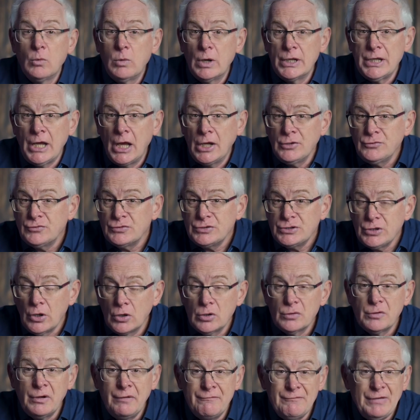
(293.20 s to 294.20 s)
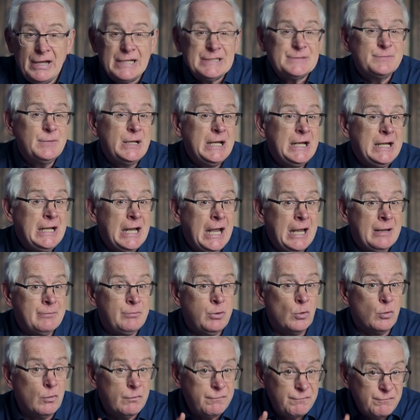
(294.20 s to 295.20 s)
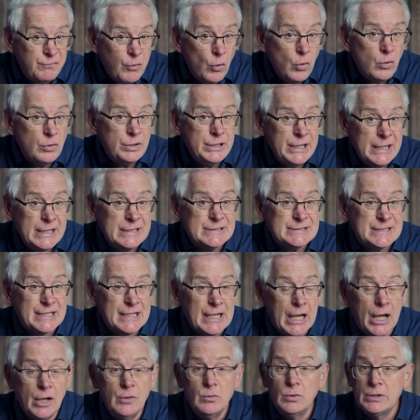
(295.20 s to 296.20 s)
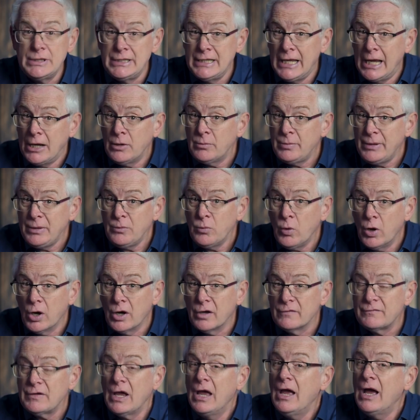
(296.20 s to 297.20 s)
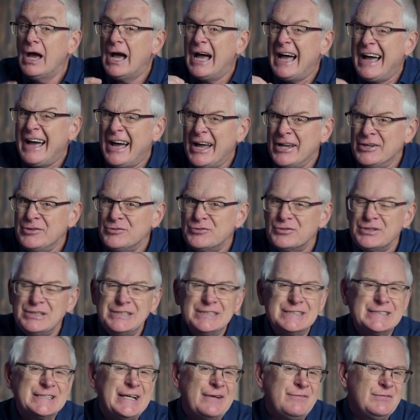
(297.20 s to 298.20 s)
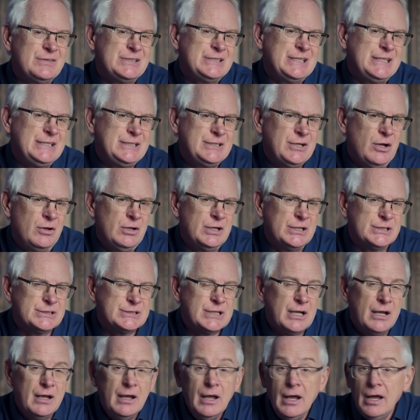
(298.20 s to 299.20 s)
A $100 investment in Apple 4 years ago would now be worth $170.